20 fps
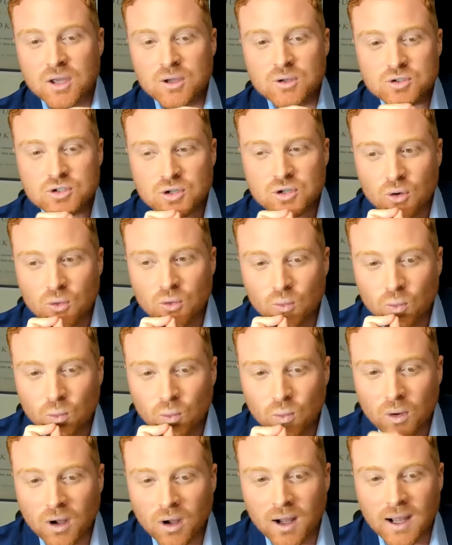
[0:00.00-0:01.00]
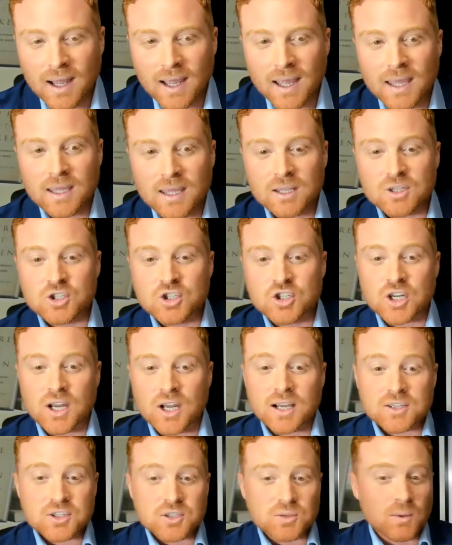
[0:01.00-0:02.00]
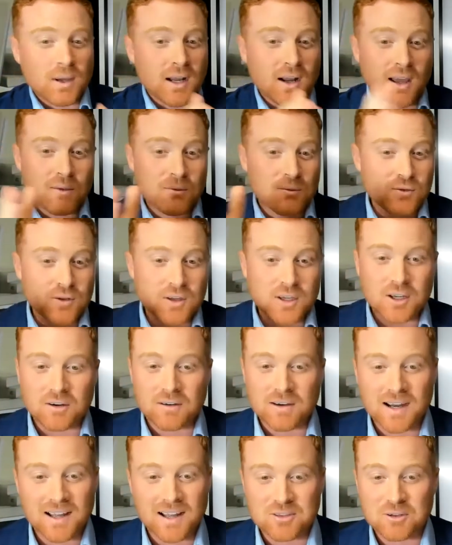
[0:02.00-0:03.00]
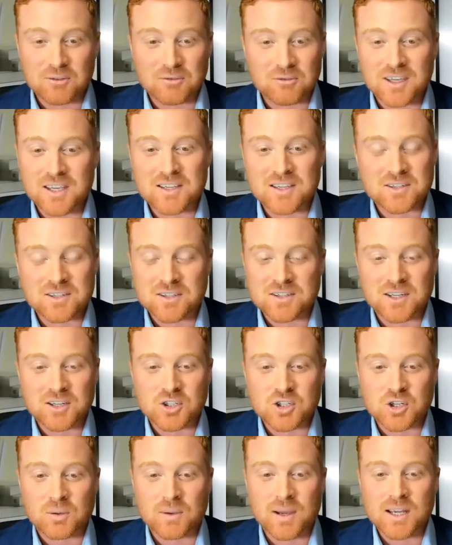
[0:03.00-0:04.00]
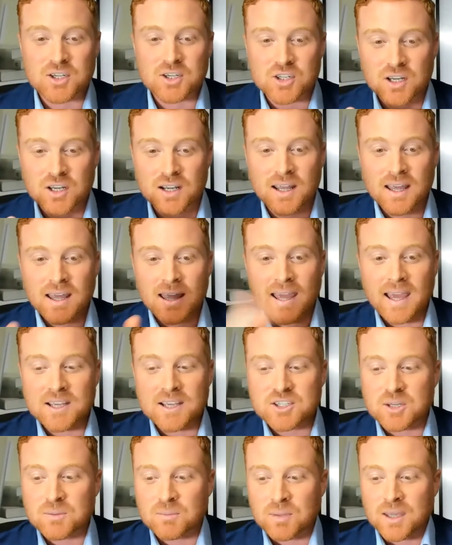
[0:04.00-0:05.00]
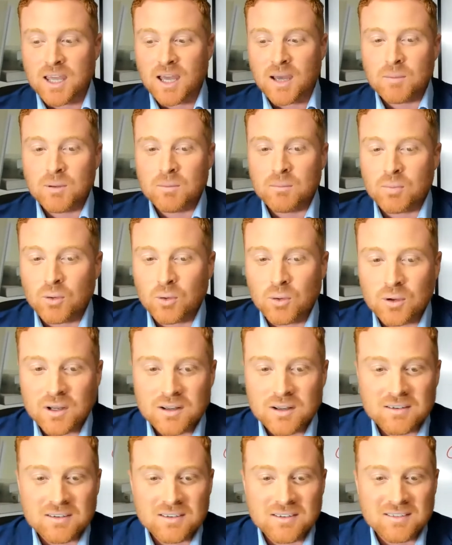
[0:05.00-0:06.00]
So, why, just when I figure out the visa situation, has it become important?